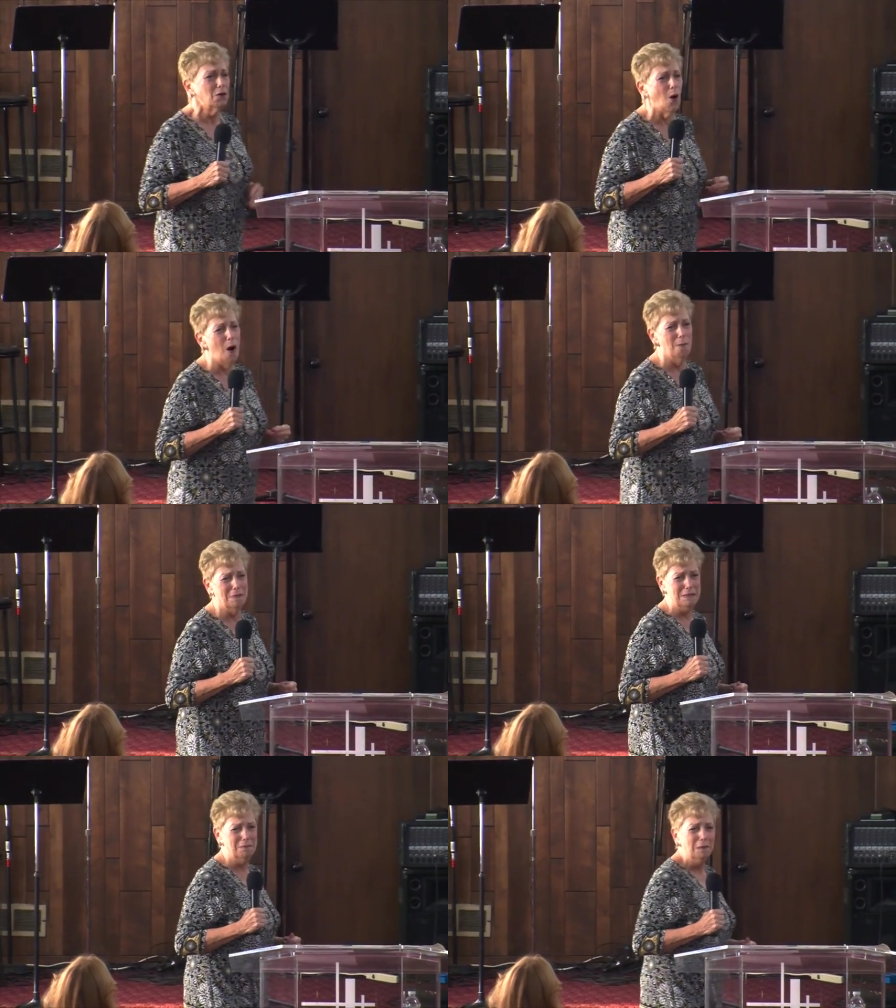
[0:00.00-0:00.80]
Call
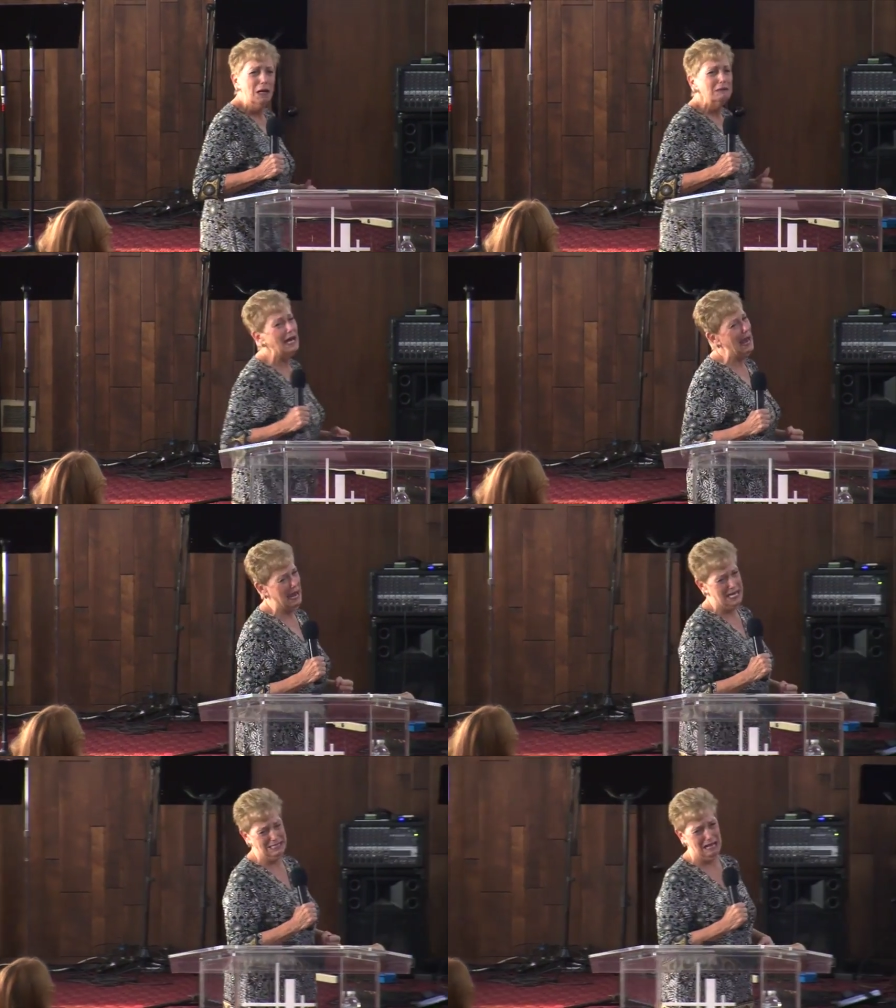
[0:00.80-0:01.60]
me
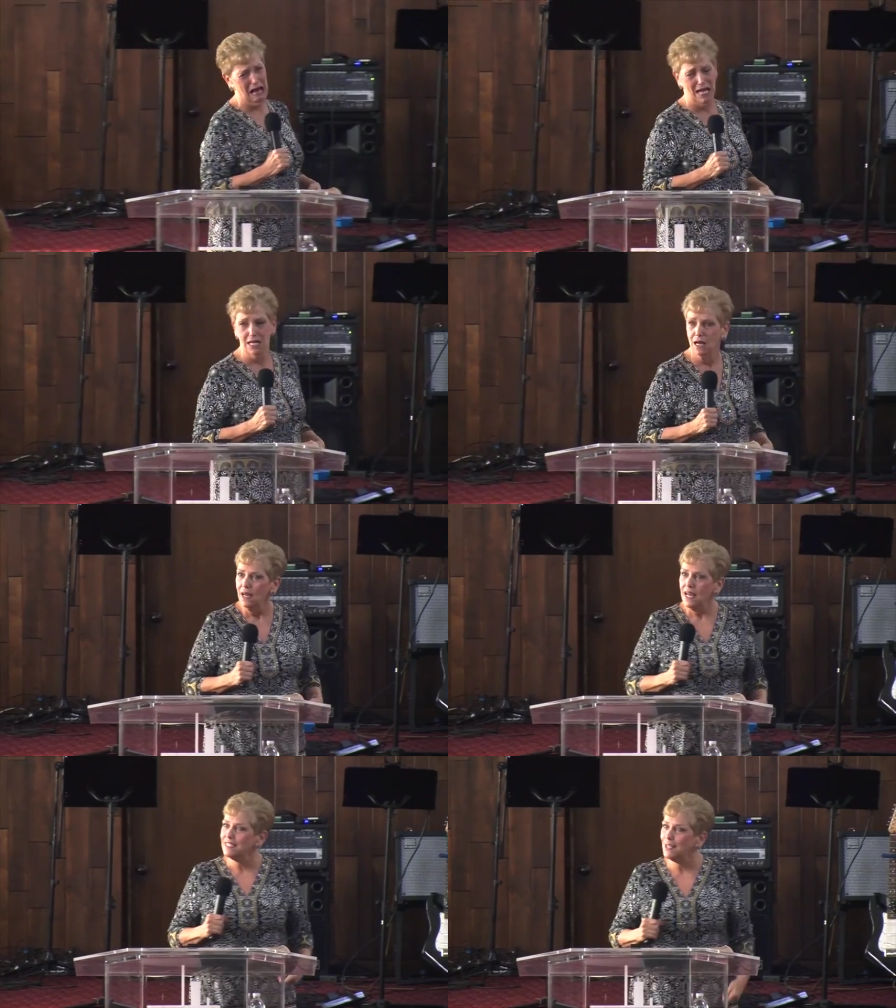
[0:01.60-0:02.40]
Gehazi.
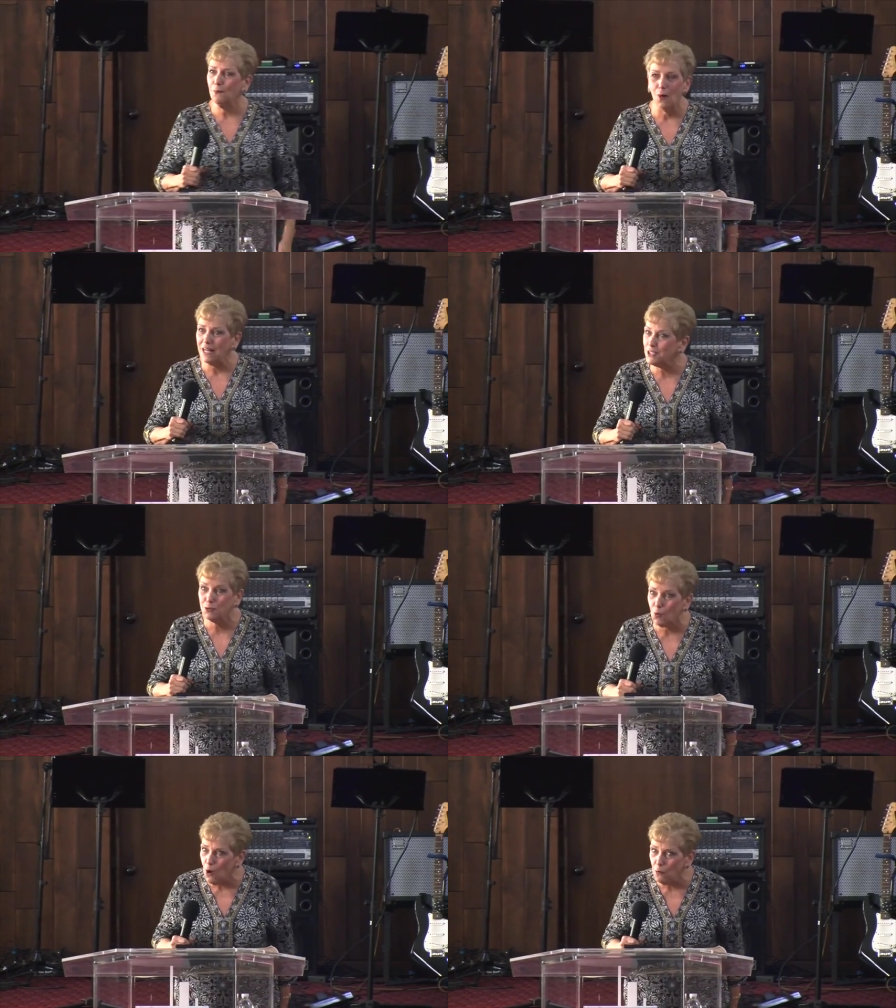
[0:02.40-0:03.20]
He said, What
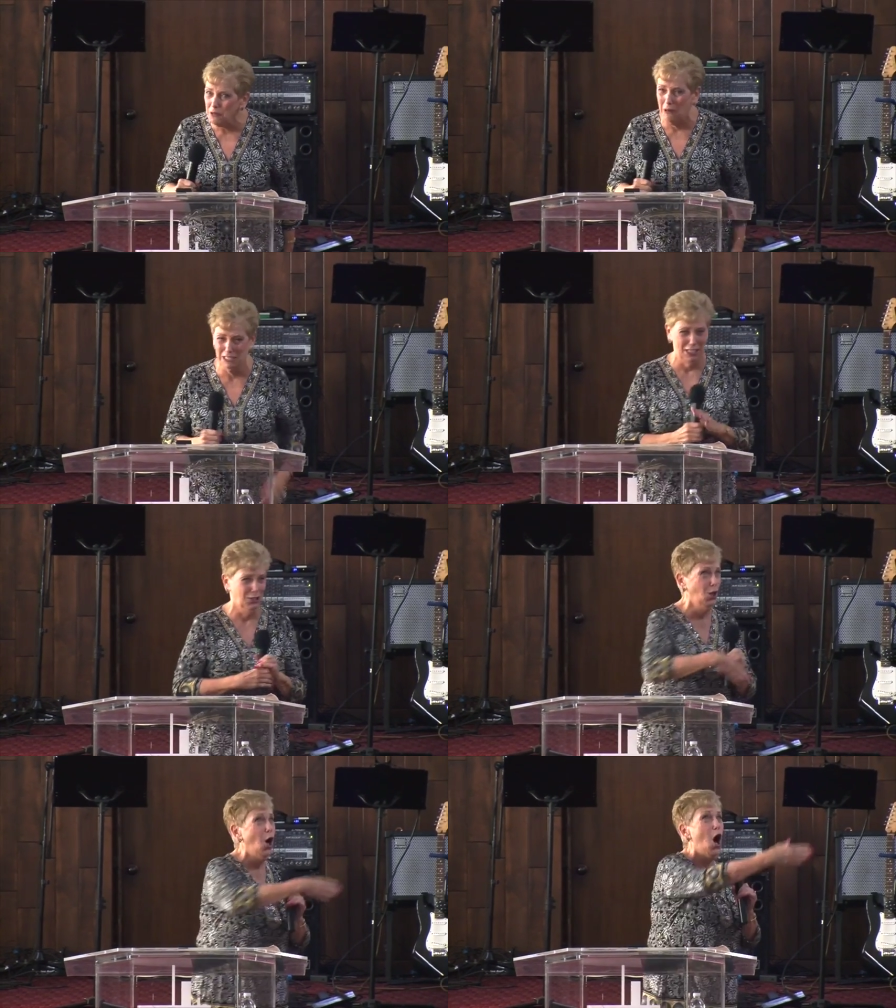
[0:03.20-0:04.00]
is wrong with you? I said,
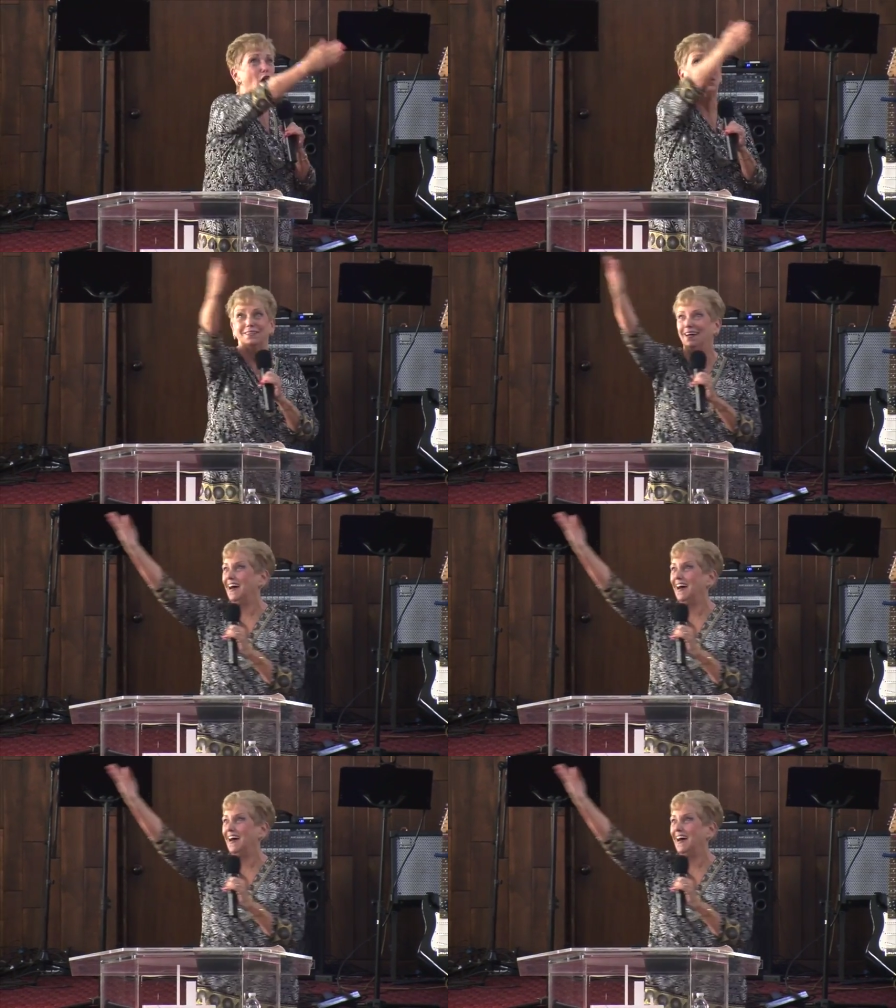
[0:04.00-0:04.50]
Look.